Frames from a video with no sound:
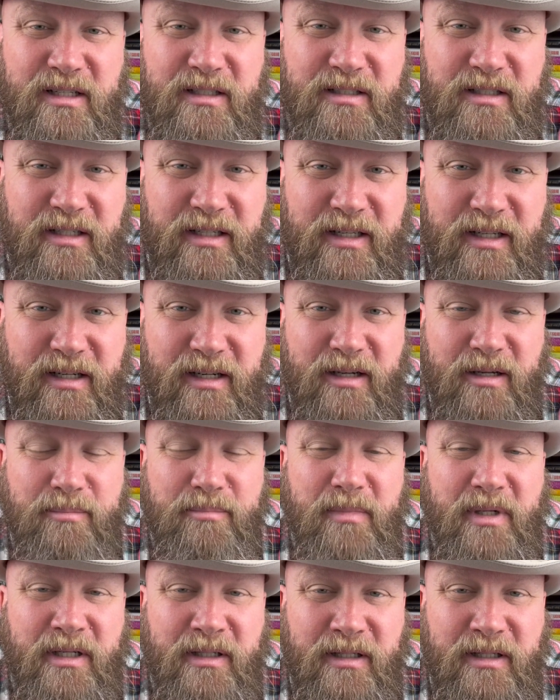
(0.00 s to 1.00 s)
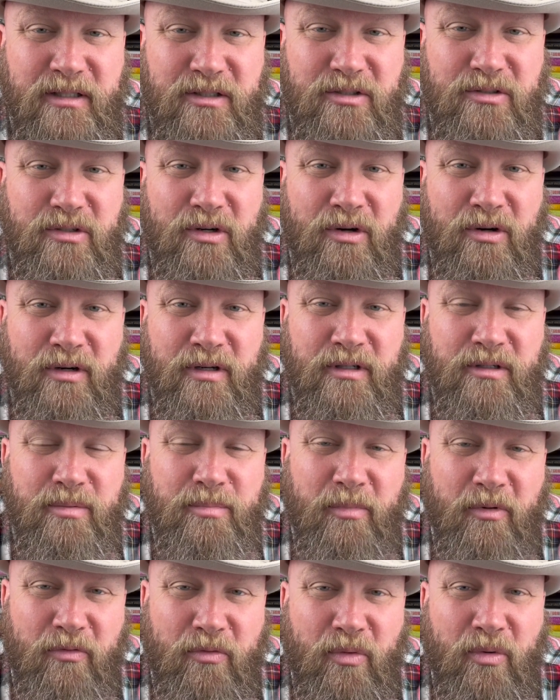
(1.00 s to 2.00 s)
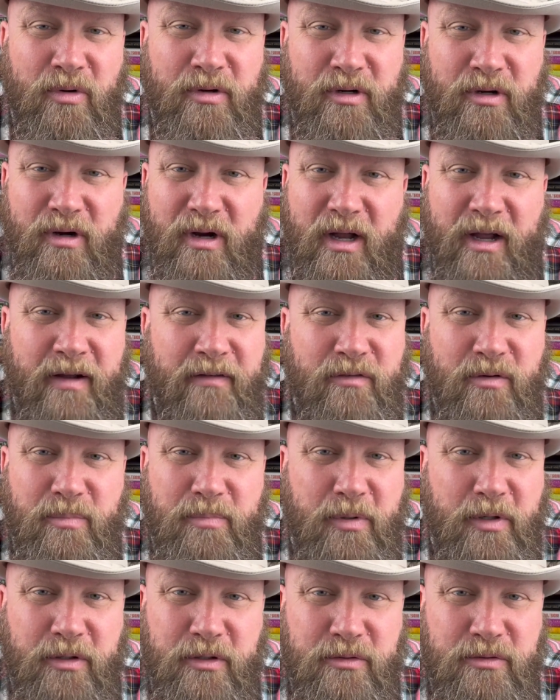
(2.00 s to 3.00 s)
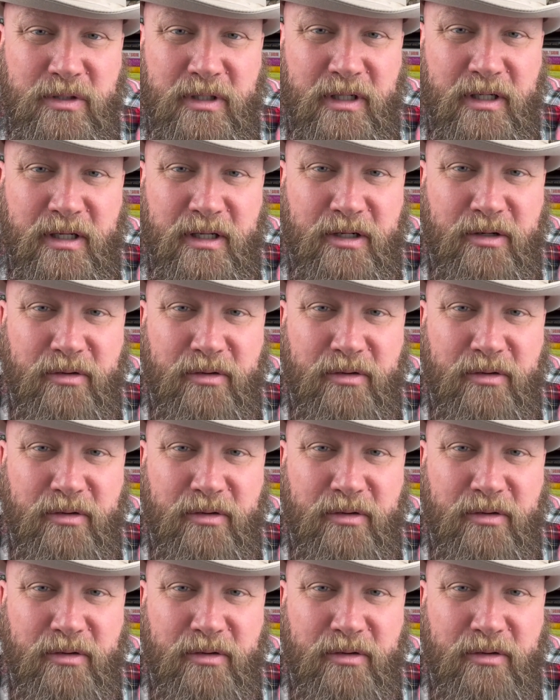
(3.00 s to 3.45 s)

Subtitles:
to get up and get started before you're ever producing any